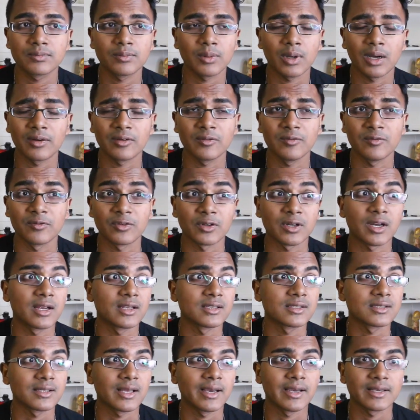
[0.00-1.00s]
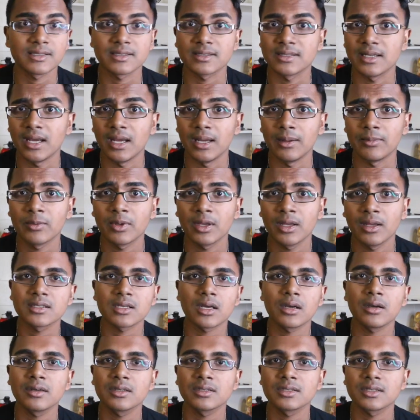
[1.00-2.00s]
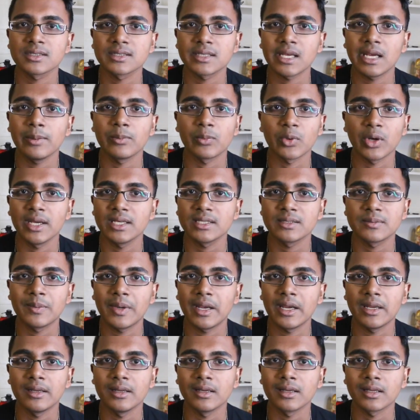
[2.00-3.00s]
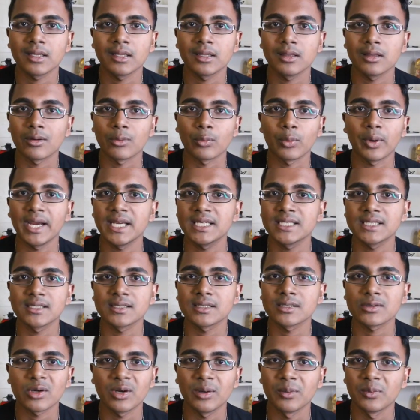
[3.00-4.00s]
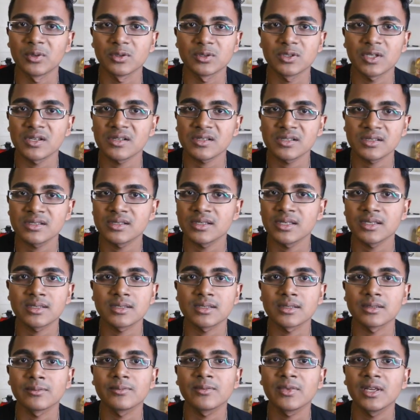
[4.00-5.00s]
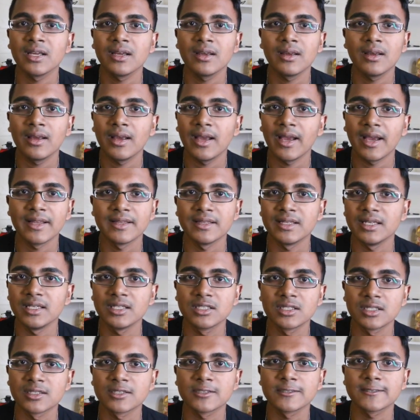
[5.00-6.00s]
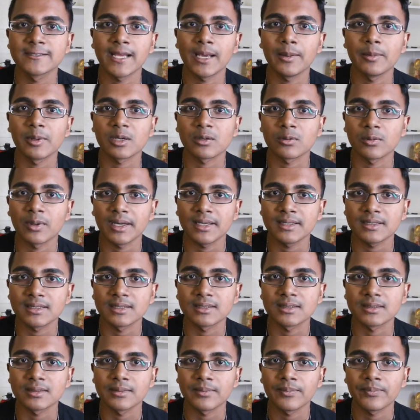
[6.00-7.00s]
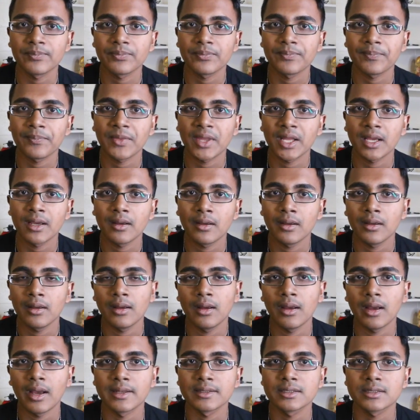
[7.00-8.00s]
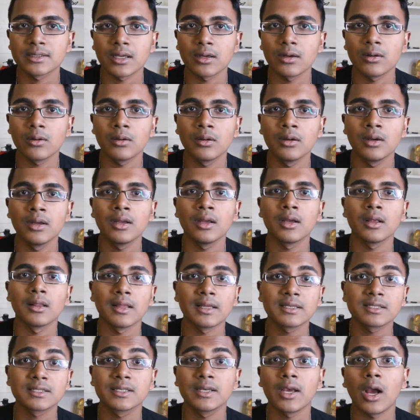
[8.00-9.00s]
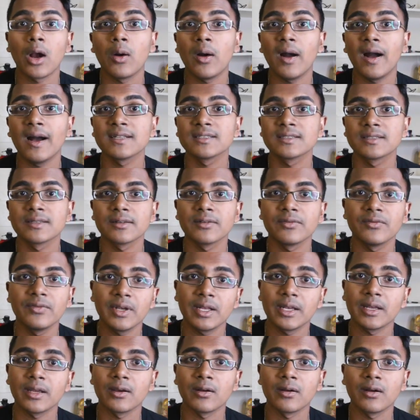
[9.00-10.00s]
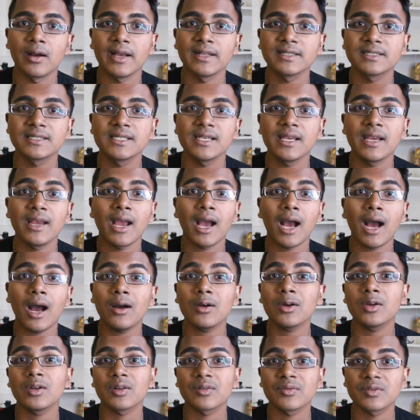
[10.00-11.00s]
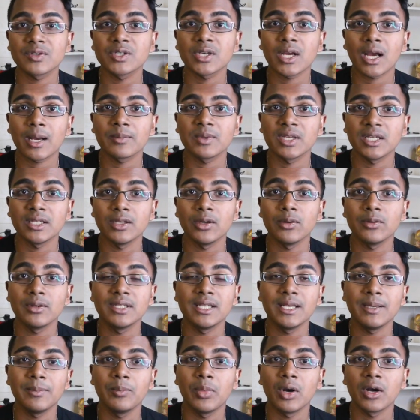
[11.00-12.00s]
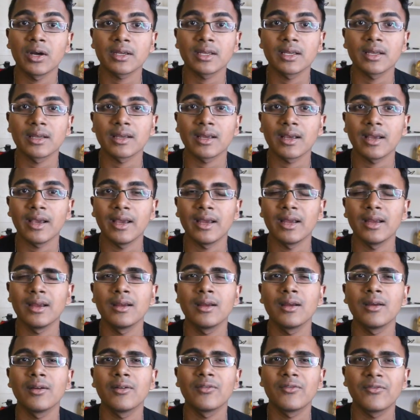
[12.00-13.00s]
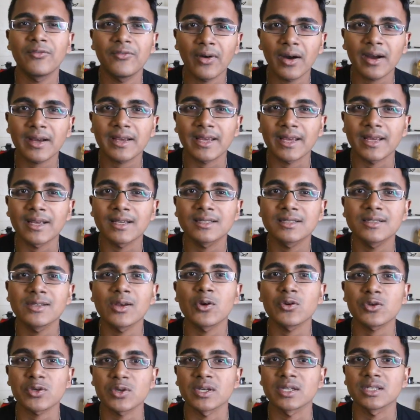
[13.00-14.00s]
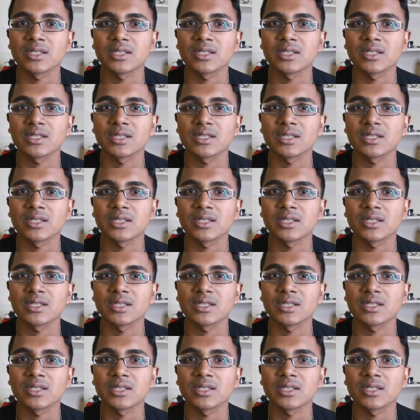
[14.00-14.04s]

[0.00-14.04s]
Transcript: I even forgot his last name. It's always the same race baiting, the racist criminal justice system, and the systemic racism. And so, let's go on to the video and see how good of a job they do debunking a fucking social